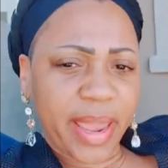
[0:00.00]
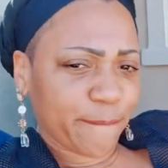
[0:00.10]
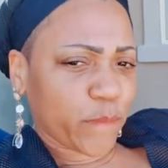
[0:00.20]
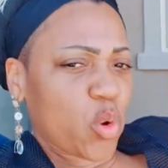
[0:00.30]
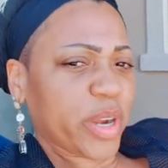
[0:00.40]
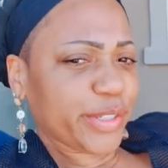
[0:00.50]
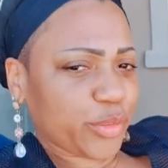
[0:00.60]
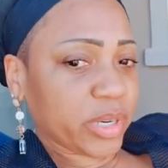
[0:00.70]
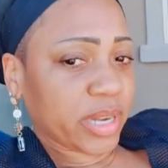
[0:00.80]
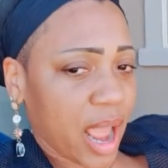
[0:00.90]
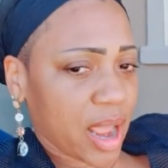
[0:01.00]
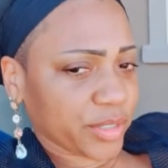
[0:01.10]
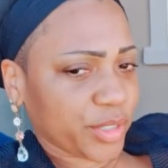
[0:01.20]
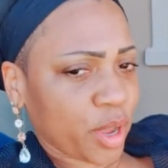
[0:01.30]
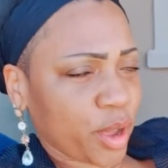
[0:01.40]
forty three dollars,
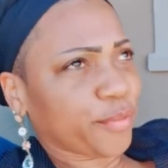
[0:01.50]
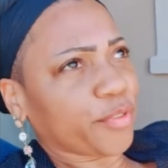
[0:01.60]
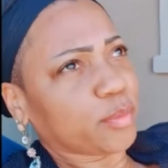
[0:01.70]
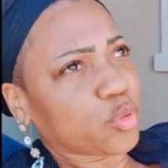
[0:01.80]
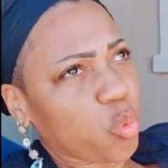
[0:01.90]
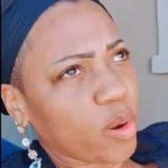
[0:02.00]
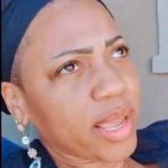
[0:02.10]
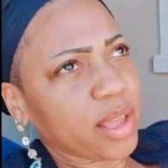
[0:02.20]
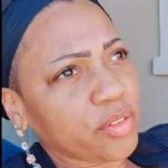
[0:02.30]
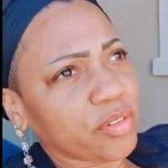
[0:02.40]
y'all, from twelve